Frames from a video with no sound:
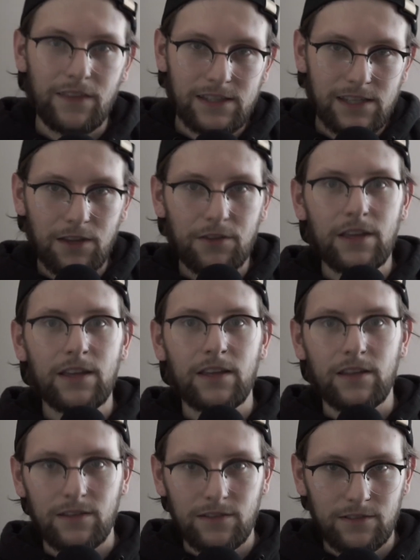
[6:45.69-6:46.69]
That's how
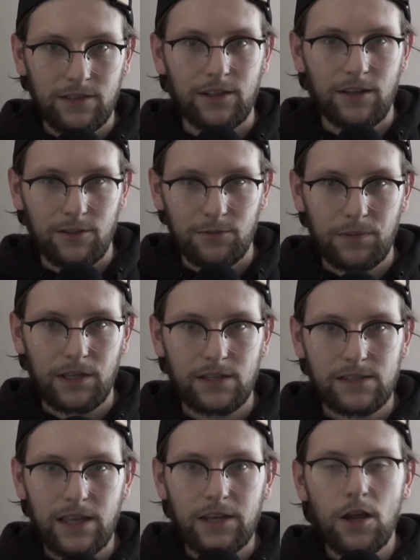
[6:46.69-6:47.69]
they, you know,
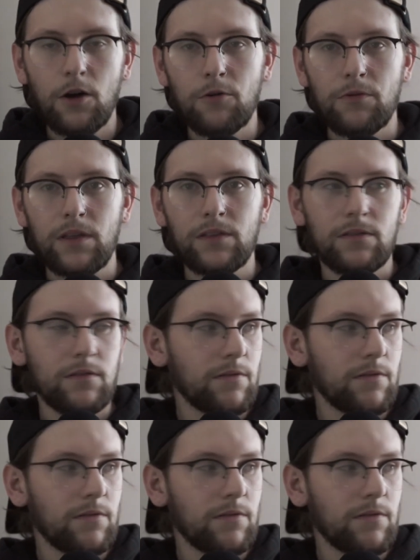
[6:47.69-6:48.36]
because they know that